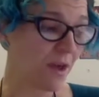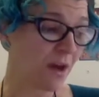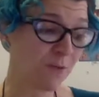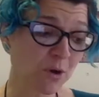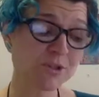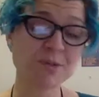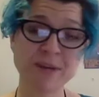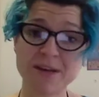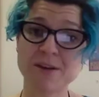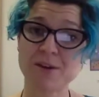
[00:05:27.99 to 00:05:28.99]
Of course, you'll
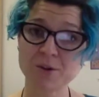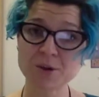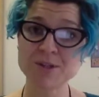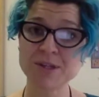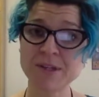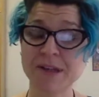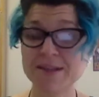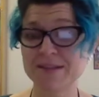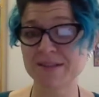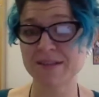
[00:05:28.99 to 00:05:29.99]
need a conclusion,
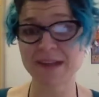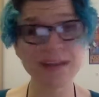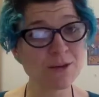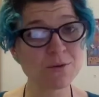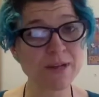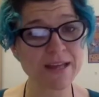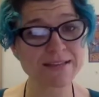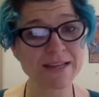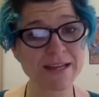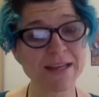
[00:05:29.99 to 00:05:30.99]
as does any good
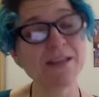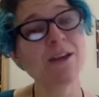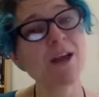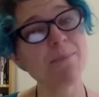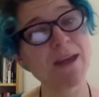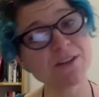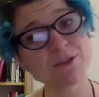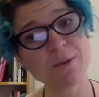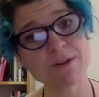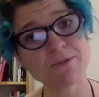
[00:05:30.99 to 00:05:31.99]
essay, about
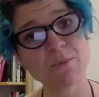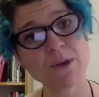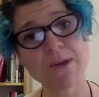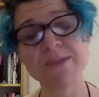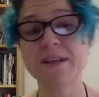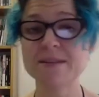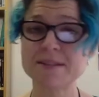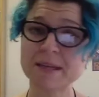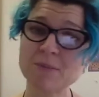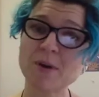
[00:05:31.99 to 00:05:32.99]
200 words,
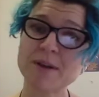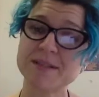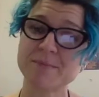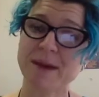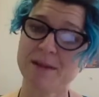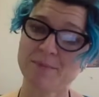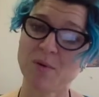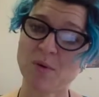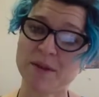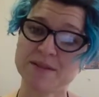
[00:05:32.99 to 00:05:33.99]
summarise the main
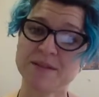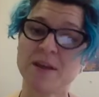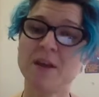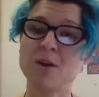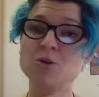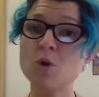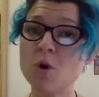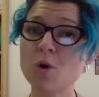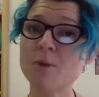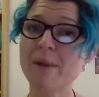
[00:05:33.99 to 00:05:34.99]
points,
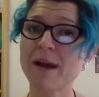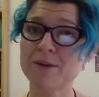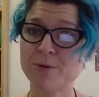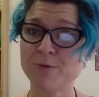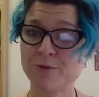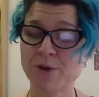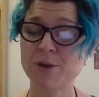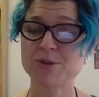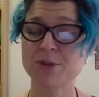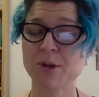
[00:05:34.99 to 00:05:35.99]
talk about your
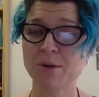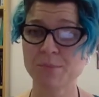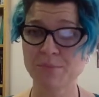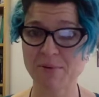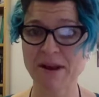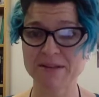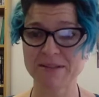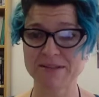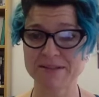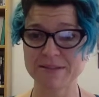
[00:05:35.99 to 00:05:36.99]
future
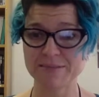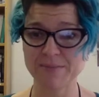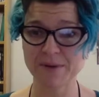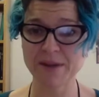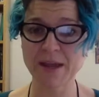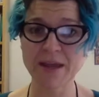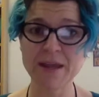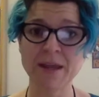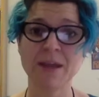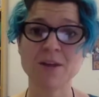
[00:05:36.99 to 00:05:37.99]
practice,
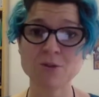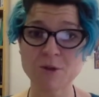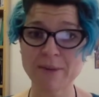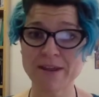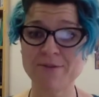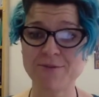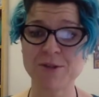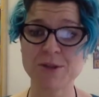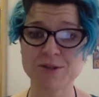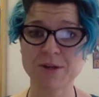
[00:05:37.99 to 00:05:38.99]
okay? Talk about your
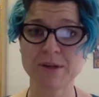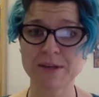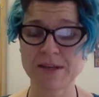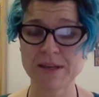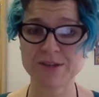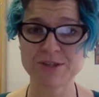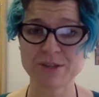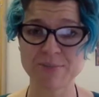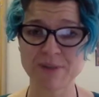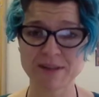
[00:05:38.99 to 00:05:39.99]
future
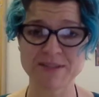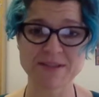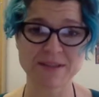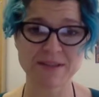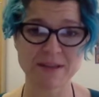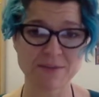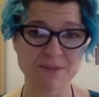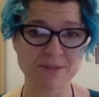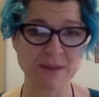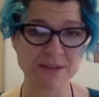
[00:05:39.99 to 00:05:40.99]
leadership practice in that
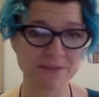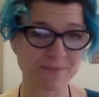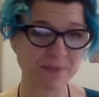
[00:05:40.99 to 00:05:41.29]
respect.